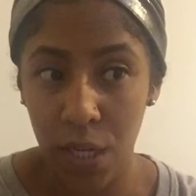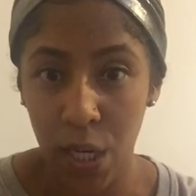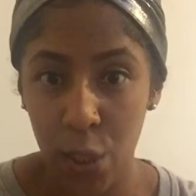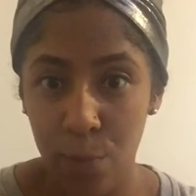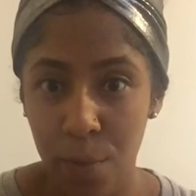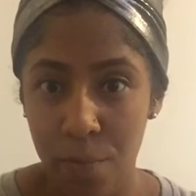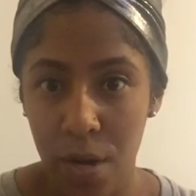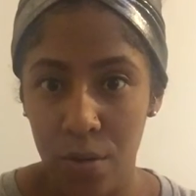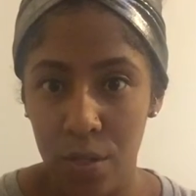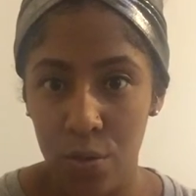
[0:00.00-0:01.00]
it a little bit
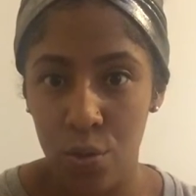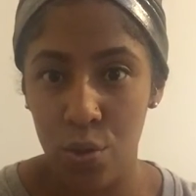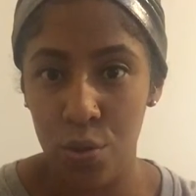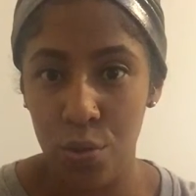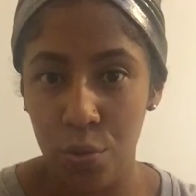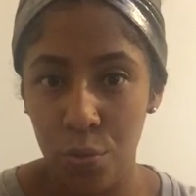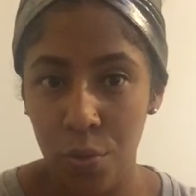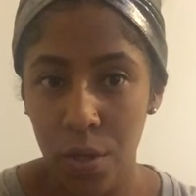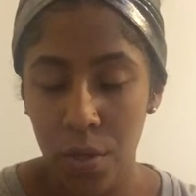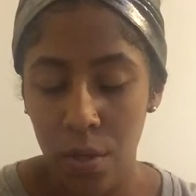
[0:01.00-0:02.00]
better than 2.